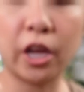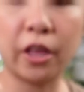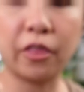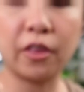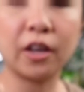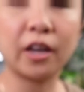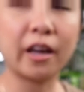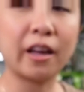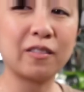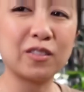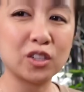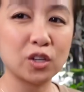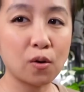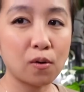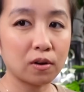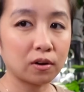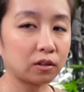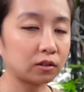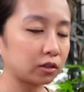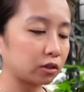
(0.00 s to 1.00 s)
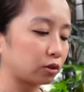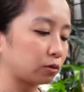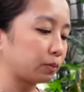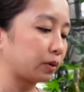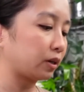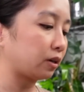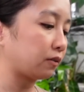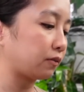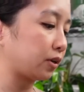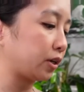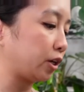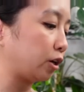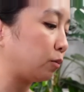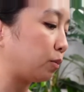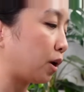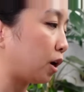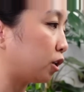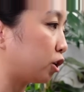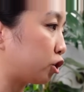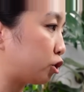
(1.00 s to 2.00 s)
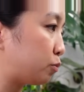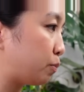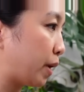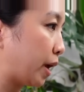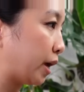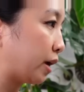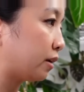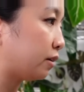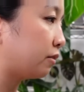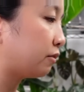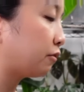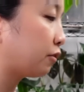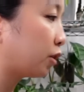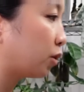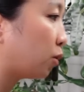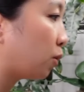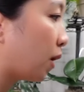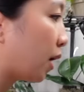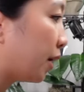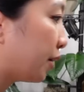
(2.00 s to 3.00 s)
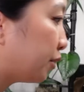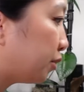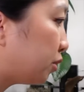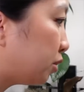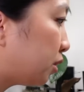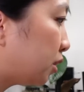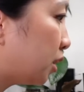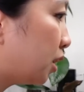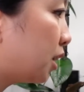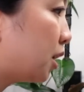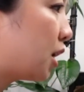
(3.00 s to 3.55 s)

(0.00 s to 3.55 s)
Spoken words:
I think I have to go on a little bit of a nail polish ban for a while